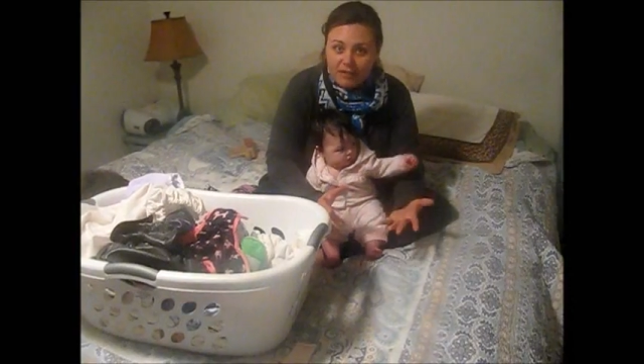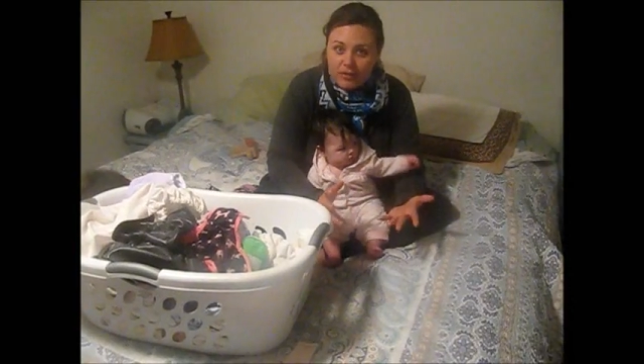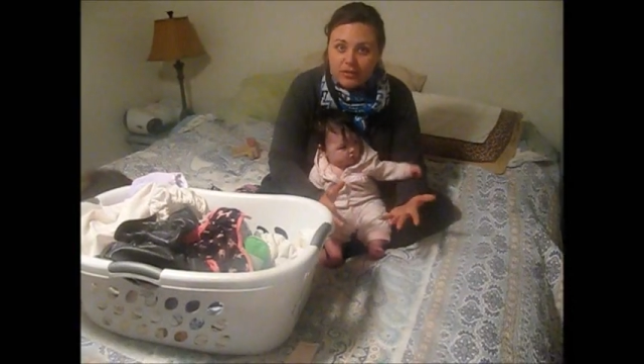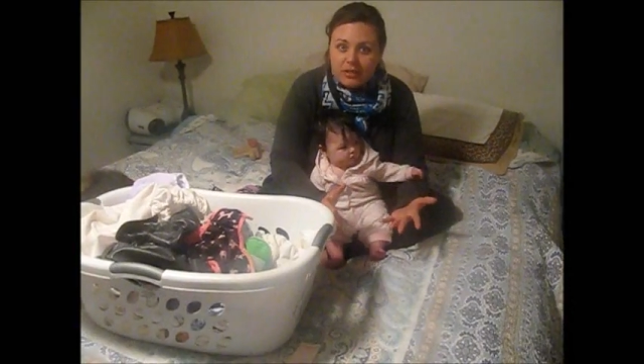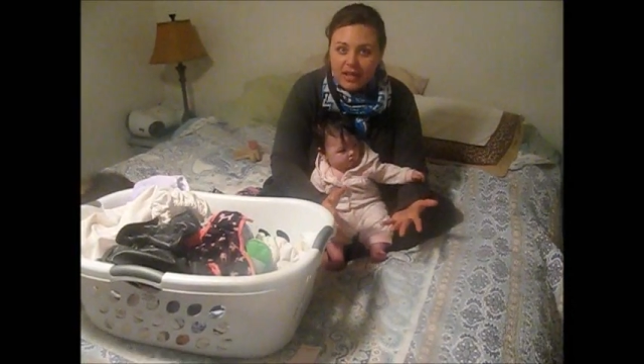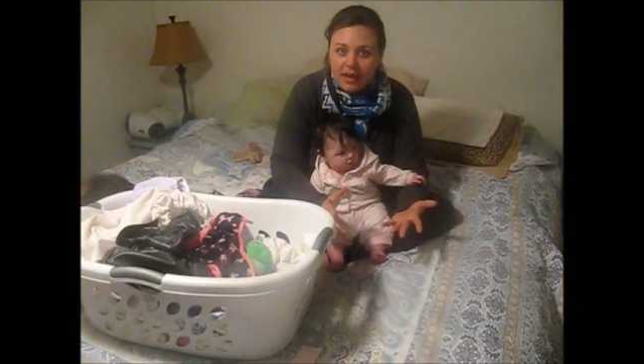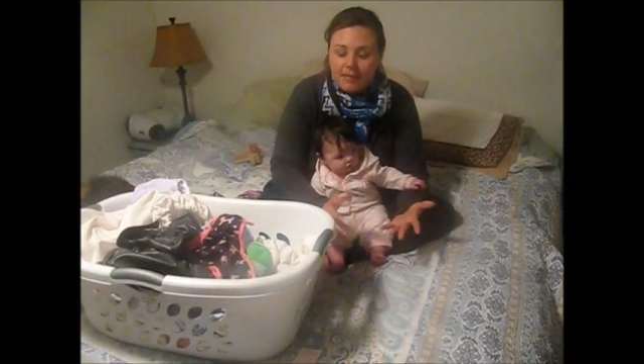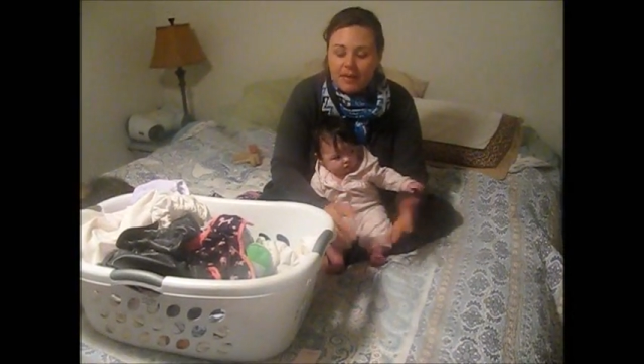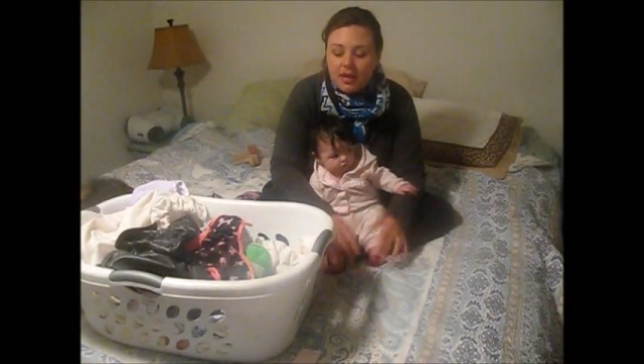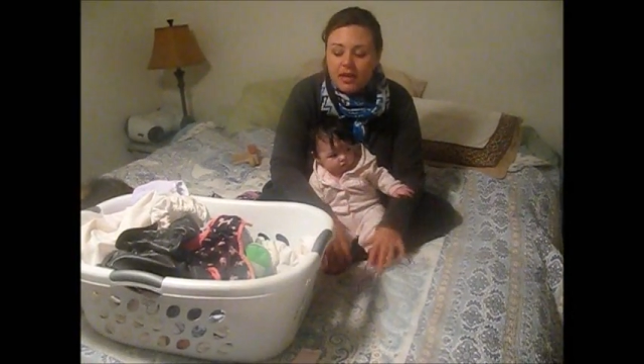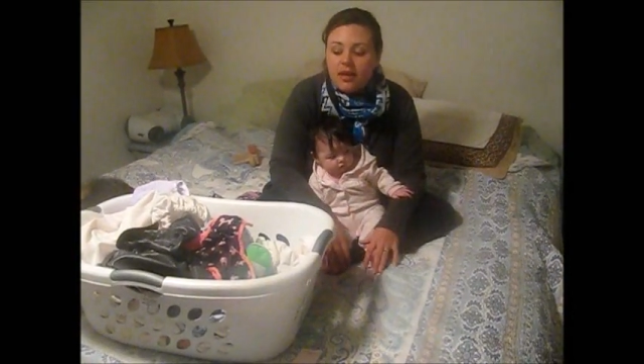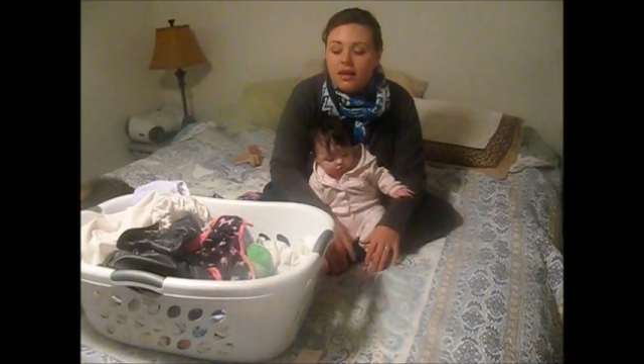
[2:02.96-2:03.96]
used them
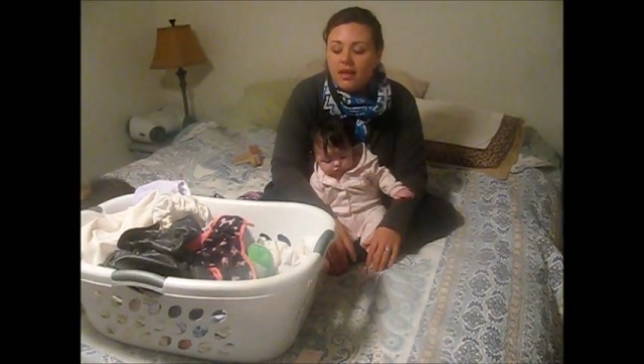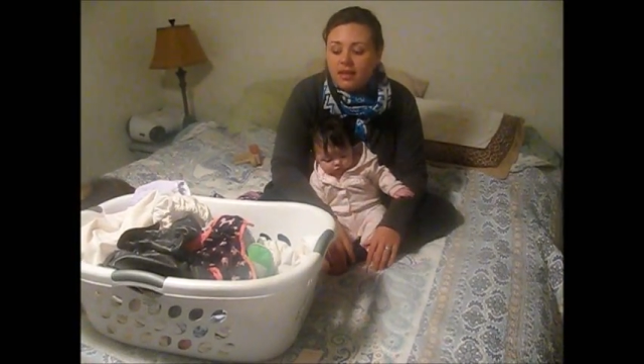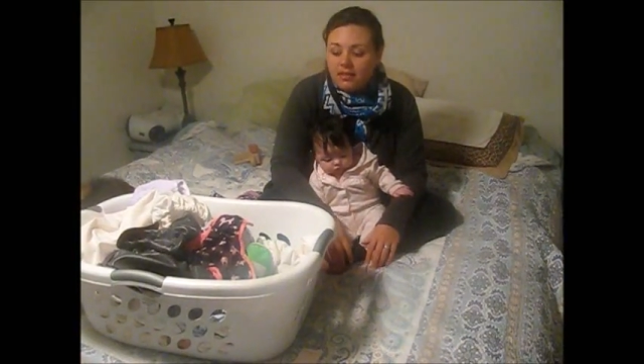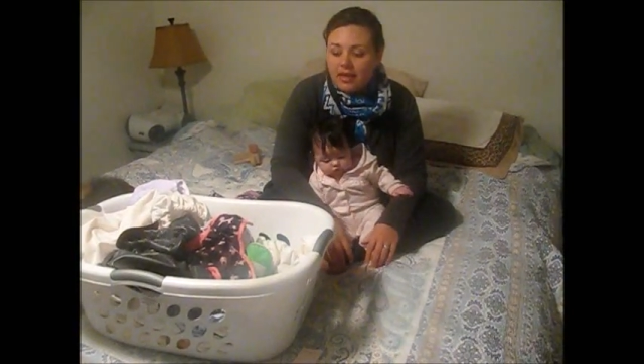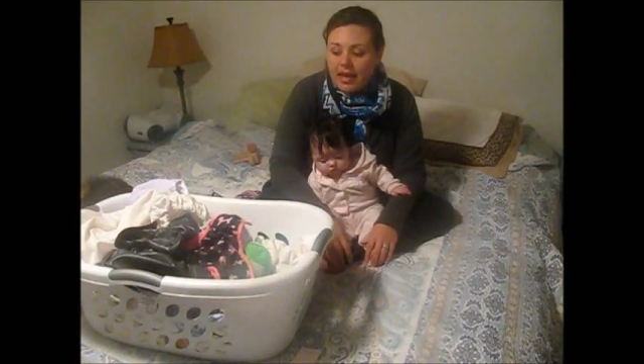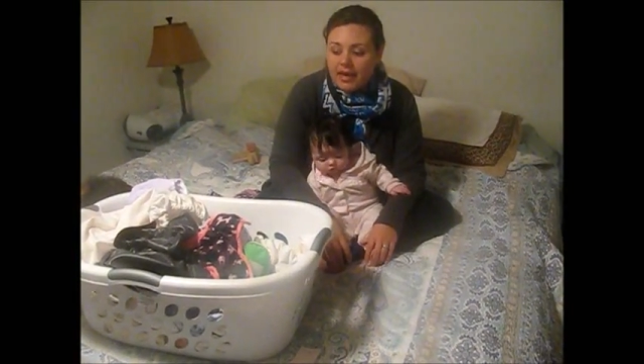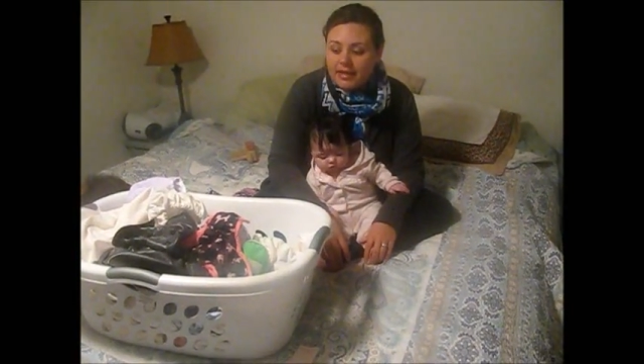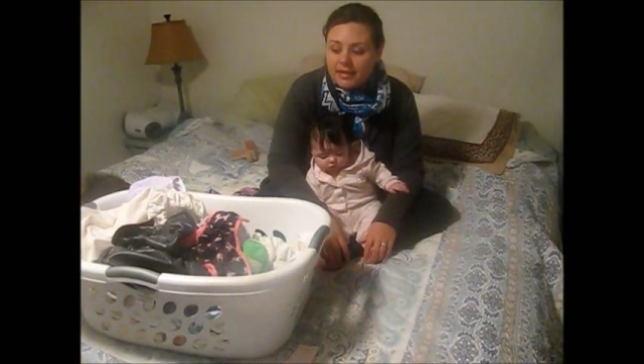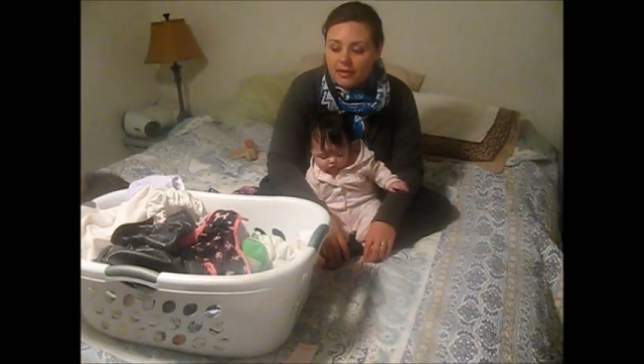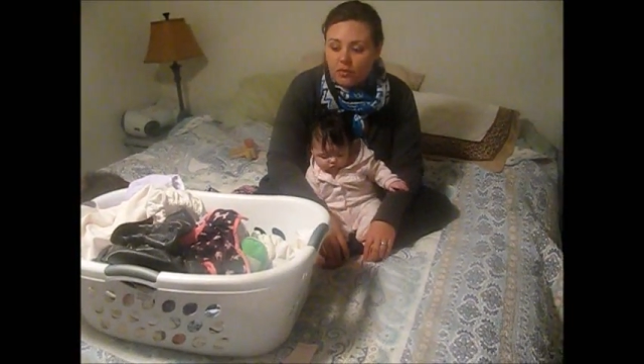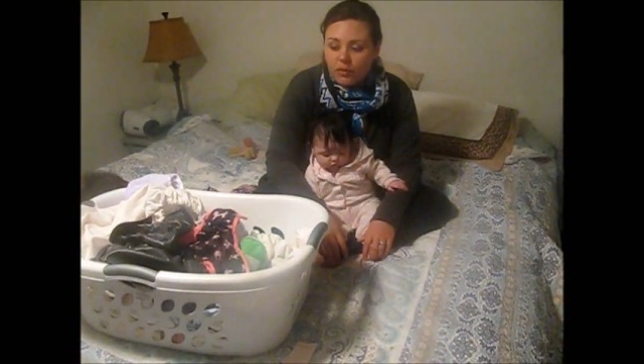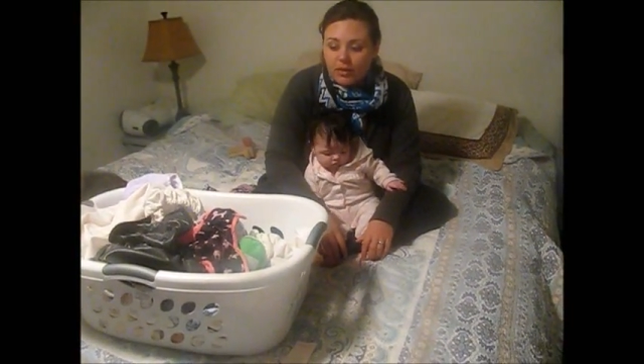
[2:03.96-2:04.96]
than
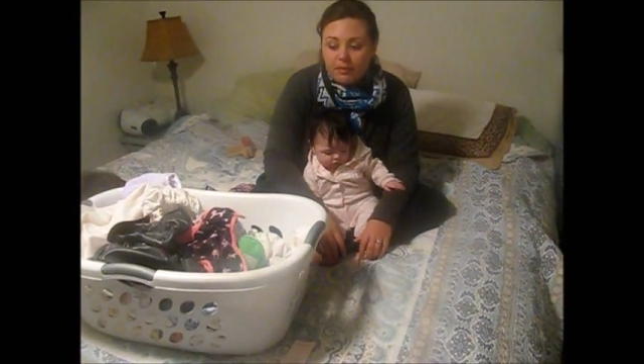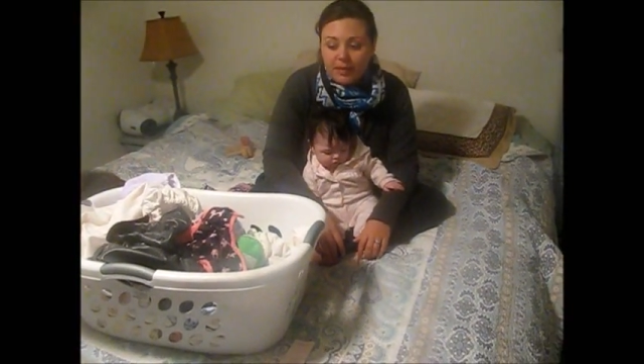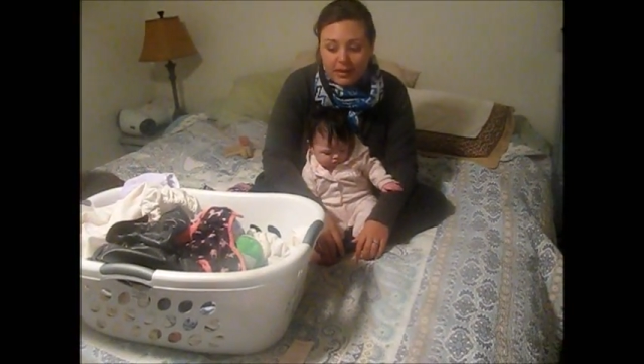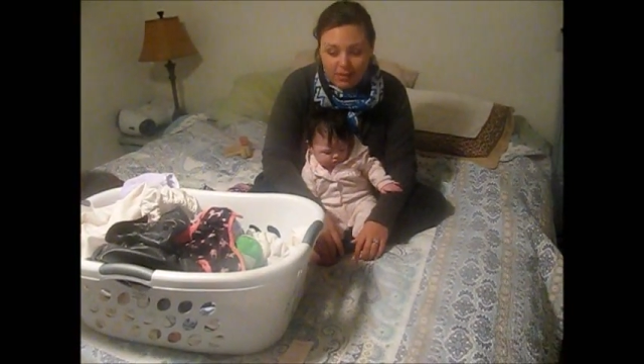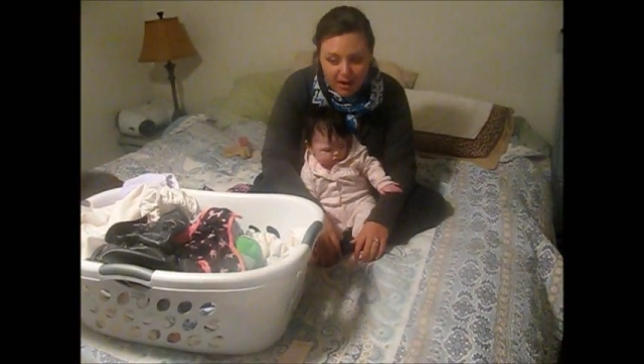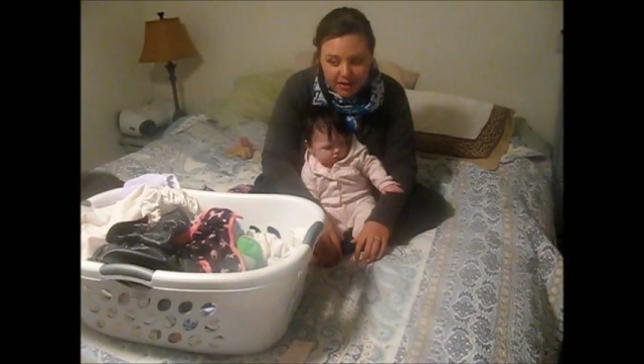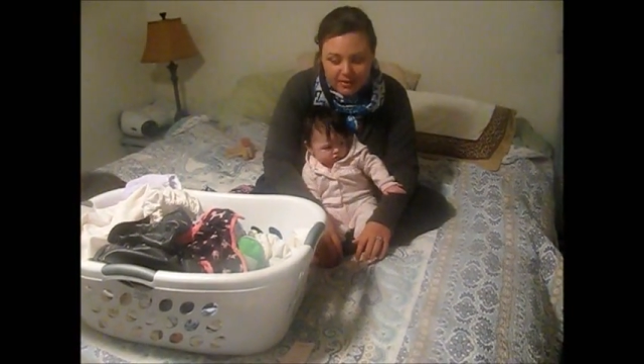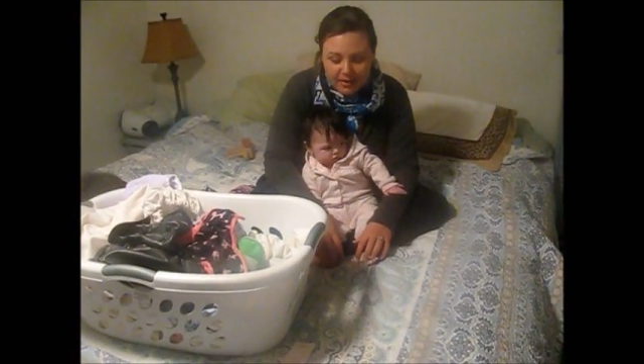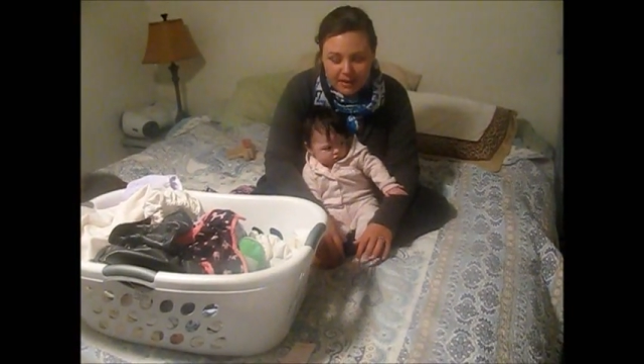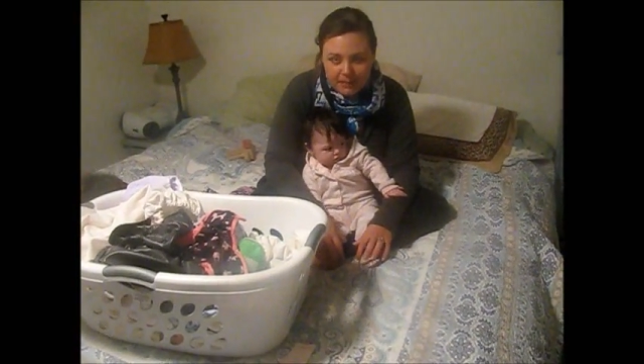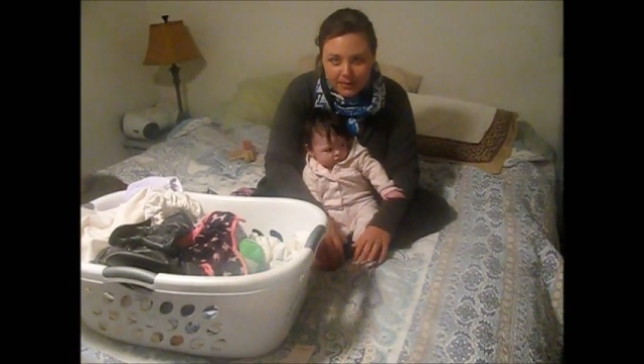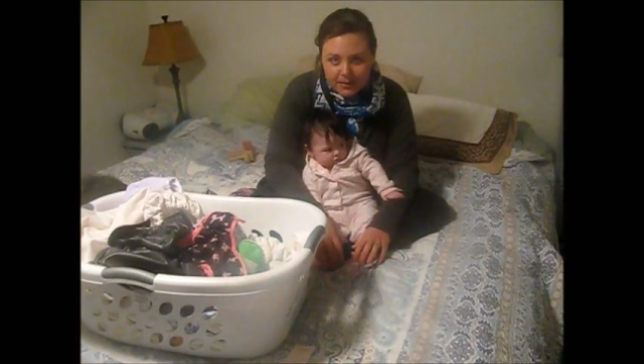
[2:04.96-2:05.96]
with my cloth
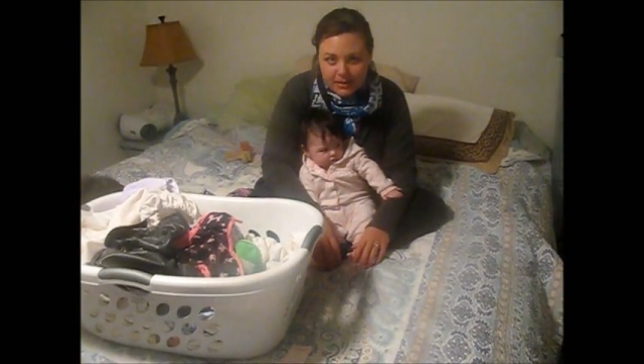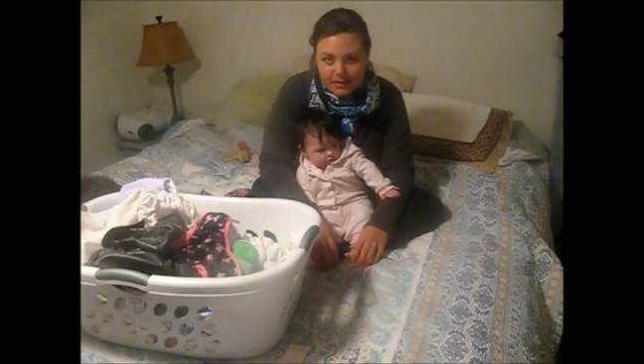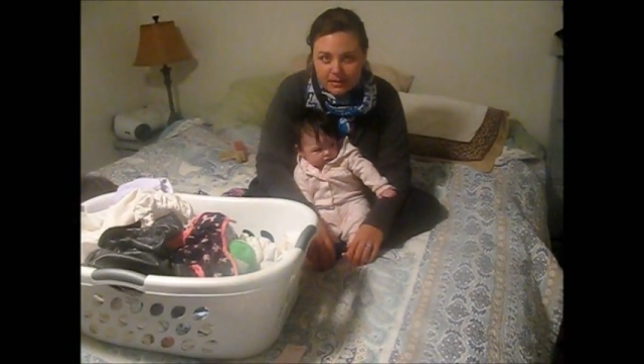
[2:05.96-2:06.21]
diapers.